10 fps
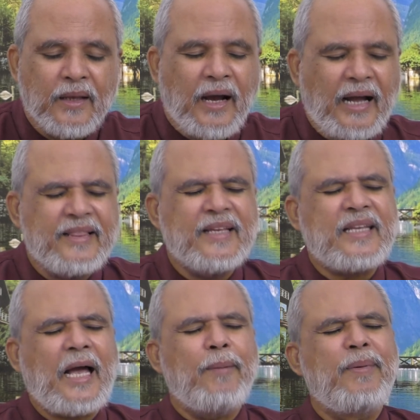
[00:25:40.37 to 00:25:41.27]
And this
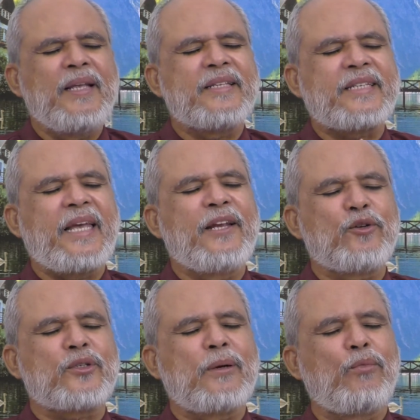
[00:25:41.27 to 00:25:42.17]
I have been saying
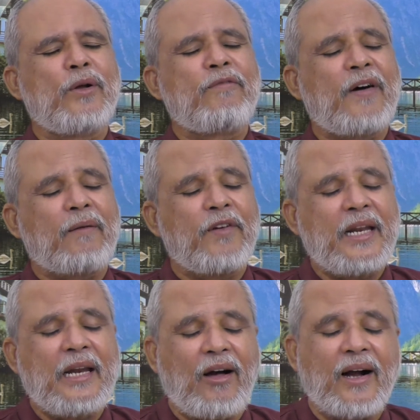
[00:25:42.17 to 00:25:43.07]
to someone for a
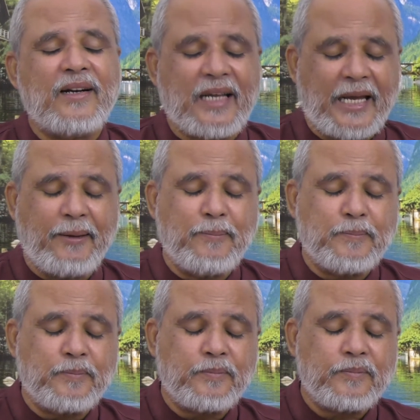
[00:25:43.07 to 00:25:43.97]
very long time,
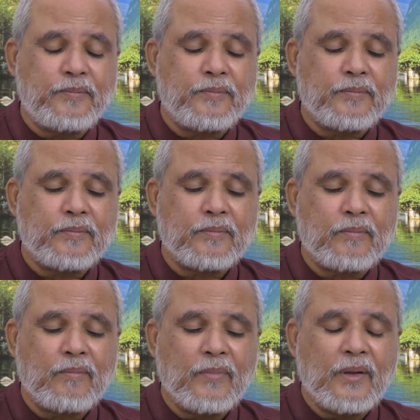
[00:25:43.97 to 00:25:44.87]

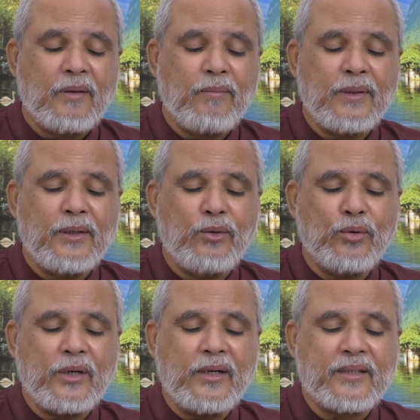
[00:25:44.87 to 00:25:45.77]
but they
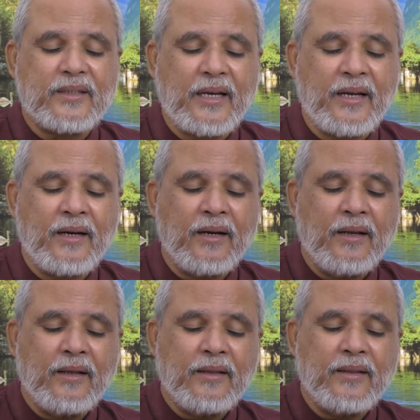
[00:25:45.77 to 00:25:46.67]
don't understand.
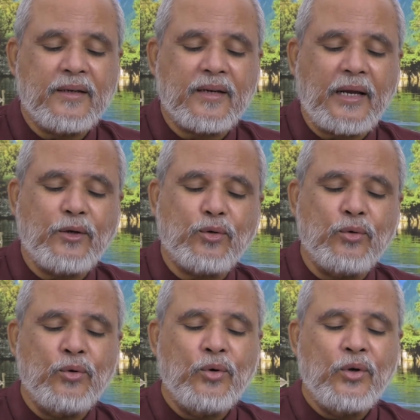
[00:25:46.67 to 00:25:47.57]
They try
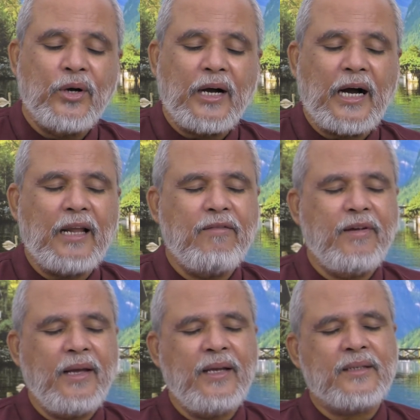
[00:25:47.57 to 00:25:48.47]
to
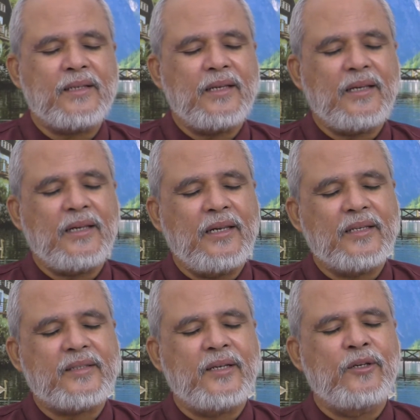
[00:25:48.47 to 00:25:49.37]
always
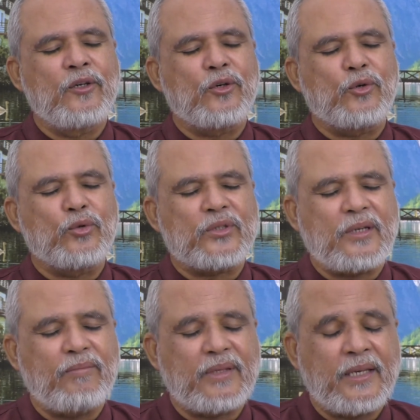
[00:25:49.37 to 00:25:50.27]
listen to
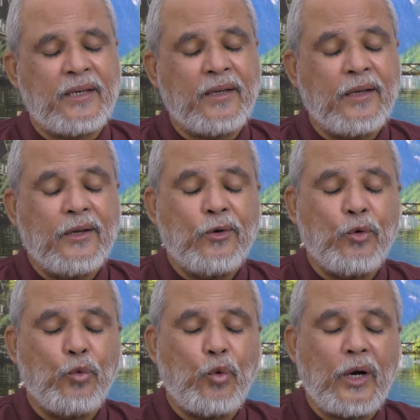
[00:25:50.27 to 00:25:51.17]
something
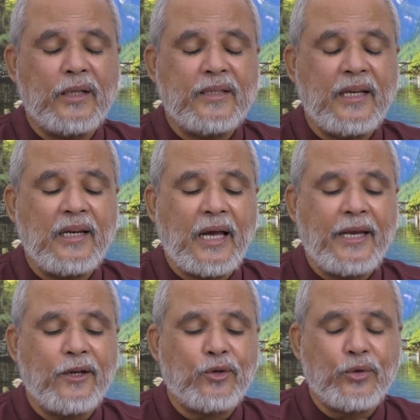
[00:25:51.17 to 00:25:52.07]
what they
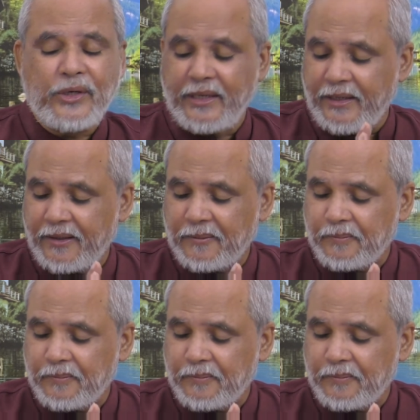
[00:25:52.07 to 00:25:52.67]
like to hear.